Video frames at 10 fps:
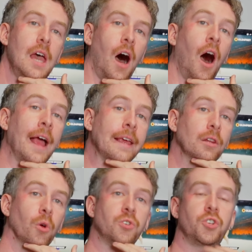I
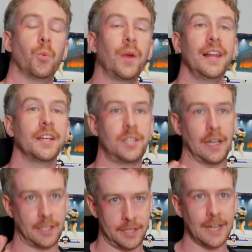launched a really
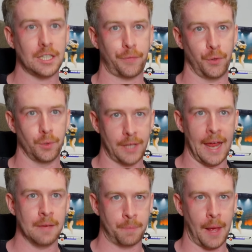successful
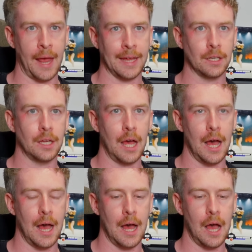campaign
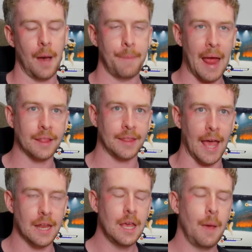about
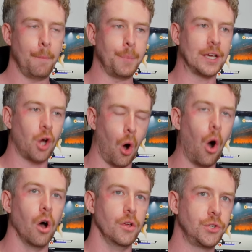that
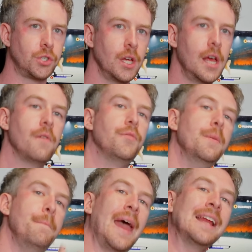because the
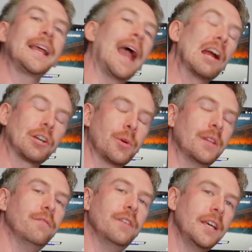main character in
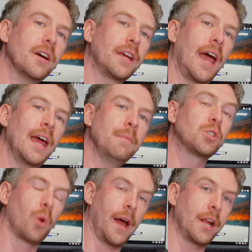the video game is
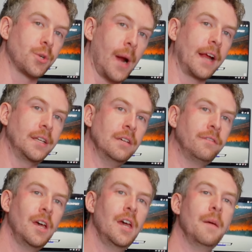quite attractive,
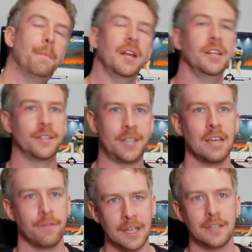but in the
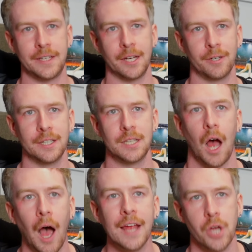TV series,
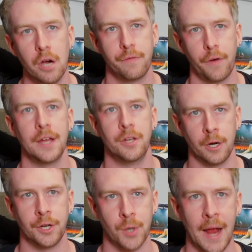I don't find her
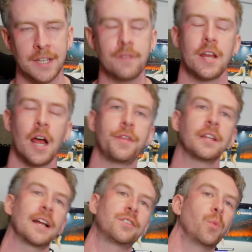attractive, and I think
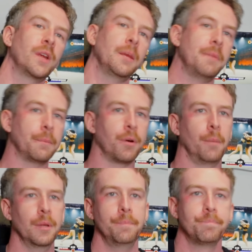that's a really big
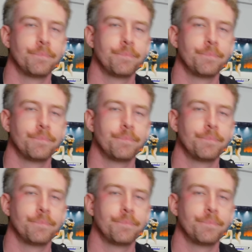problem.